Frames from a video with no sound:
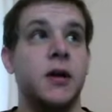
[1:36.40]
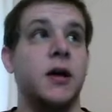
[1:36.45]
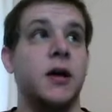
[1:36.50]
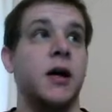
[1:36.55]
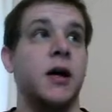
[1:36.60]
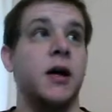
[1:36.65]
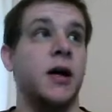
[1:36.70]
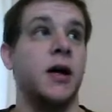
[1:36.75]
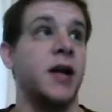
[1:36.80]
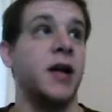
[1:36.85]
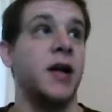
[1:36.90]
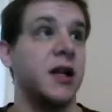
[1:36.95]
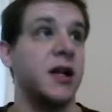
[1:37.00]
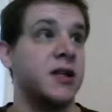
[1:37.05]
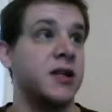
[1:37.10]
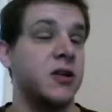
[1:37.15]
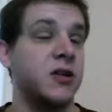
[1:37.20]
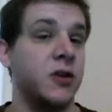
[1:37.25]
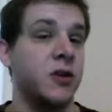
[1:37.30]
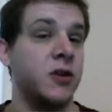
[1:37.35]
not
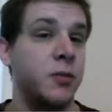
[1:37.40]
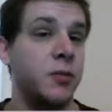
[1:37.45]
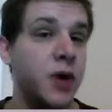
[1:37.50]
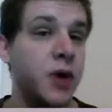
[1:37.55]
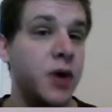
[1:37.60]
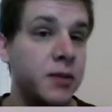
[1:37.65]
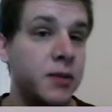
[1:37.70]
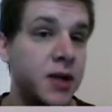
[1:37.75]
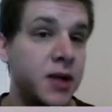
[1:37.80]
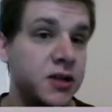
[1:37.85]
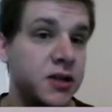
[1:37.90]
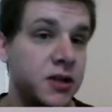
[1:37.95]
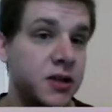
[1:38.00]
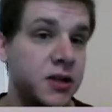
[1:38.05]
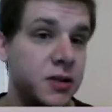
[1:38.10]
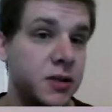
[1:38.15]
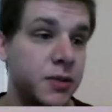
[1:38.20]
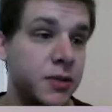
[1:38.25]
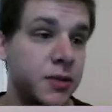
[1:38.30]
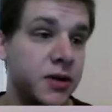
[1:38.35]
necessarily a prime
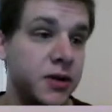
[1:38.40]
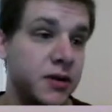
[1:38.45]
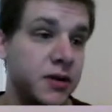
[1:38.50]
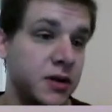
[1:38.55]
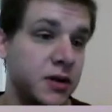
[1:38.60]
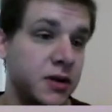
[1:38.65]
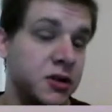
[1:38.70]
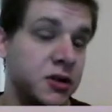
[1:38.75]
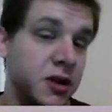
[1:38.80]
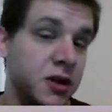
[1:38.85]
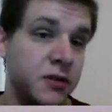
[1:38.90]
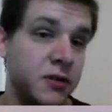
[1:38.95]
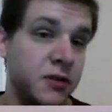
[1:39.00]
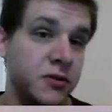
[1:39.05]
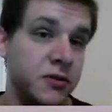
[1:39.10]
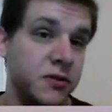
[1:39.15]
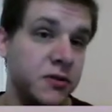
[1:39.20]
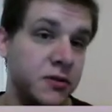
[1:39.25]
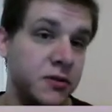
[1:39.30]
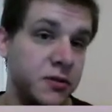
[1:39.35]
modulus, but a
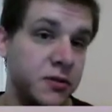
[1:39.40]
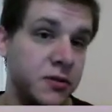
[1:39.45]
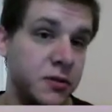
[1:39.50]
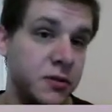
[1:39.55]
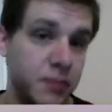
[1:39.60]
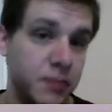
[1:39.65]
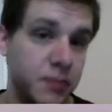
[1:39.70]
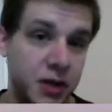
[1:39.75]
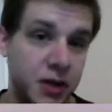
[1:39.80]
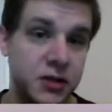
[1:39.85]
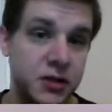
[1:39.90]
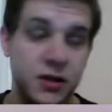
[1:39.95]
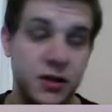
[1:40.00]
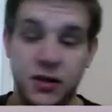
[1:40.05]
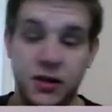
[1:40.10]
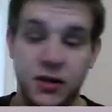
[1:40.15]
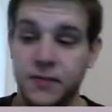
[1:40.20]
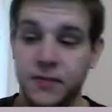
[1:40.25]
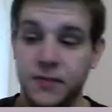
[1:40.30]
general modulus.